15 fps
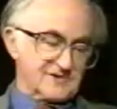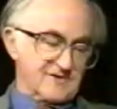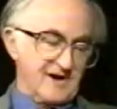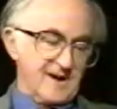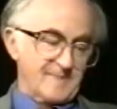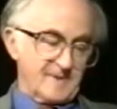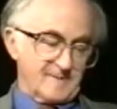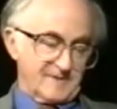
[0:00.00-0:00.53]

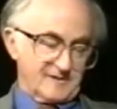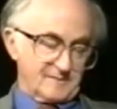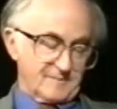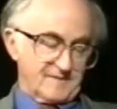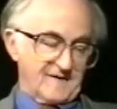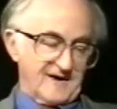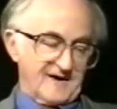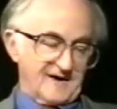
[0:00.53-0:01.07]
describe them as
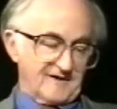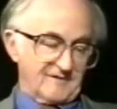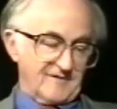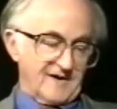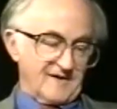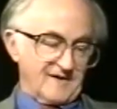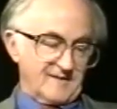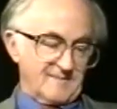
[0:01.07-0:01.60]
providing
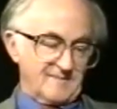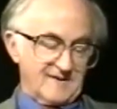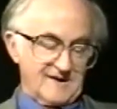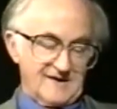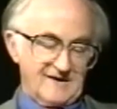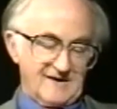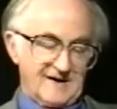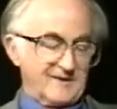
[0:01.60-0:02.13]
rather
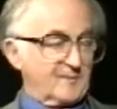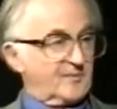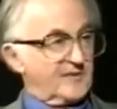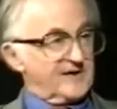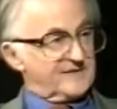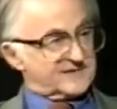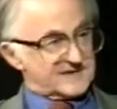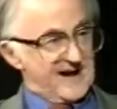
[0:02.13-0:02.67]
kind of
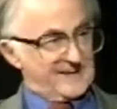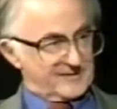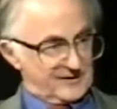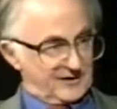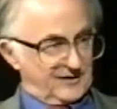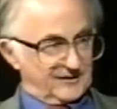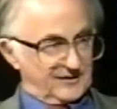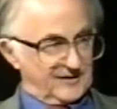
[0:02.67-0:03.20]
brief
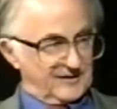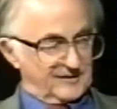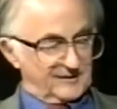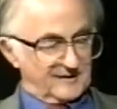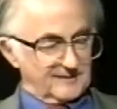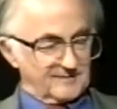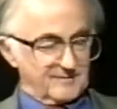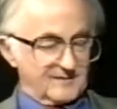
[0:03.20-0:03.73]
snapshots
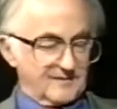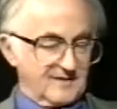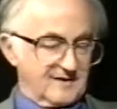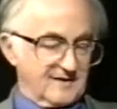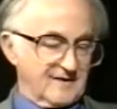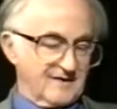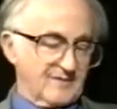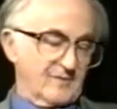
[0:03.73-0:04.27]
into a
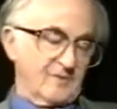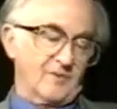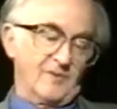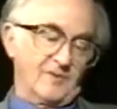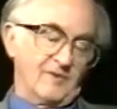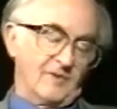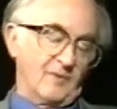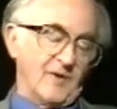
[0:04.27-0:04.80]

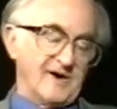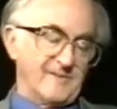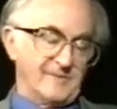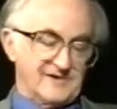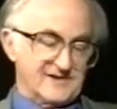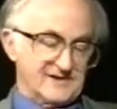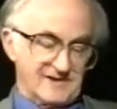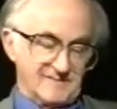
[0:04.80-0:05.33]
way in
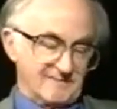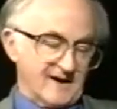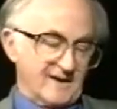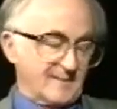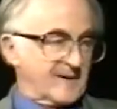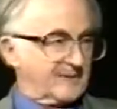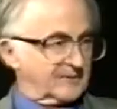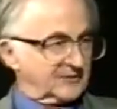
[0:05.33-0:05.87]
which the
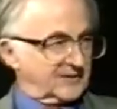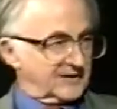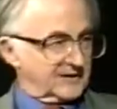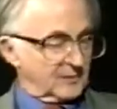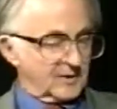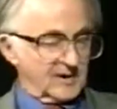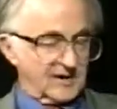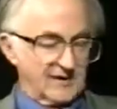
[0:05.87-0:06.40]
young people see
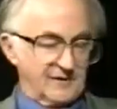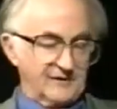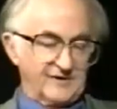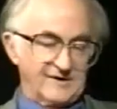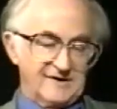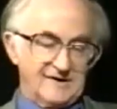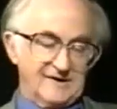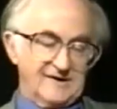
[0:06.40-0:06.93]
the
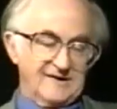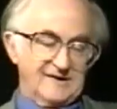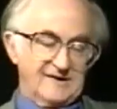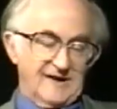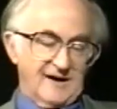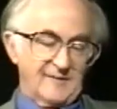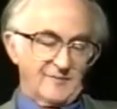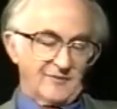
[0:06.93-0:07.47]
world,
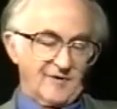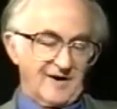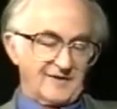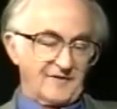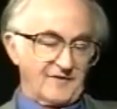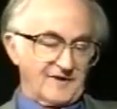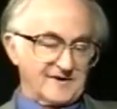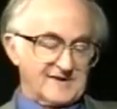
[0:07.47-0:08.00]

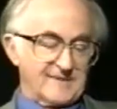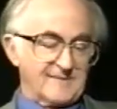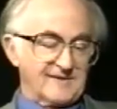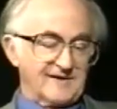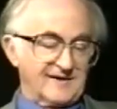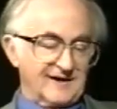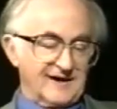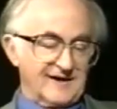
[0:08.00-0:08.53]
rather than
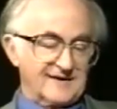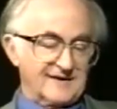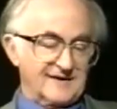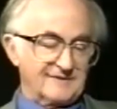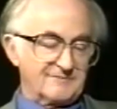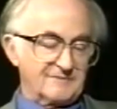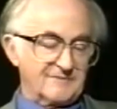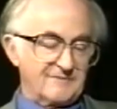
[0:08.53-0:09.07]
attempting to get
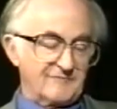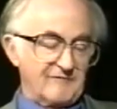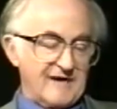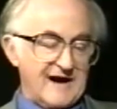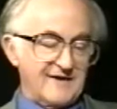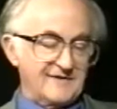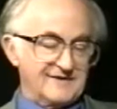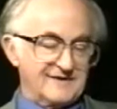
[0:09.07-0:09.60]
a
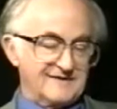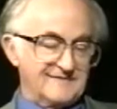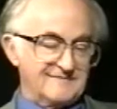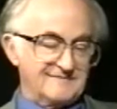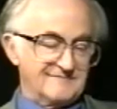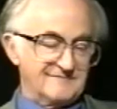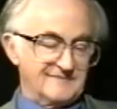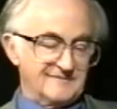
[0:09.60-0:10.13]

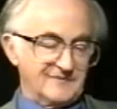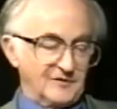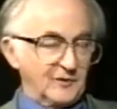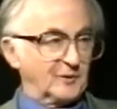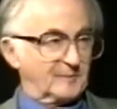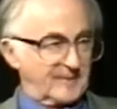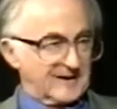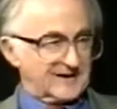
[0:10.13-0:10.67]
rounded,
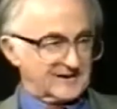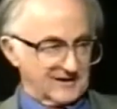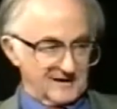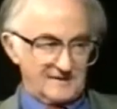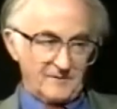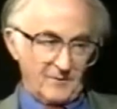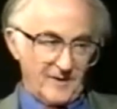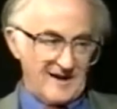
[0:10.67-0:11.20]
full picture
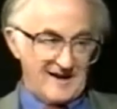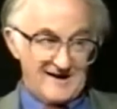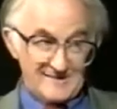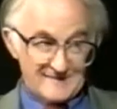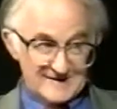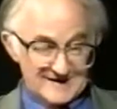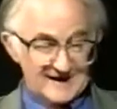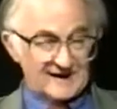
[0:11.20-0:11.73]
of the way
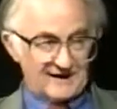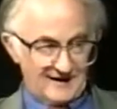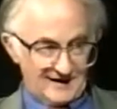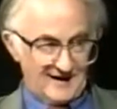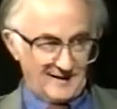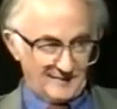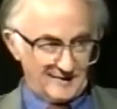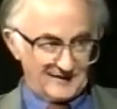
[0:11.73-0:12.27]
any particular
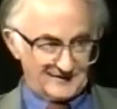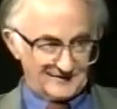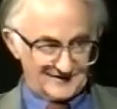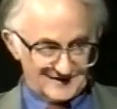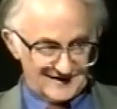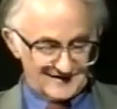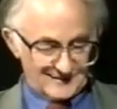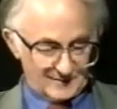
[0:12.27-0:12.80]
young
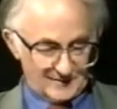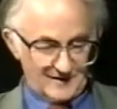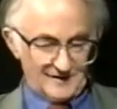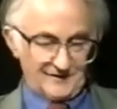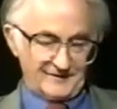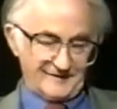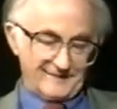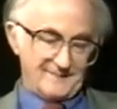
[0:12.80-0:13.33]
person sees the
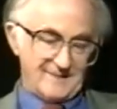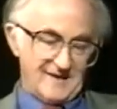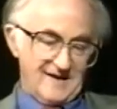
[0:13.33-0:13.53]
world.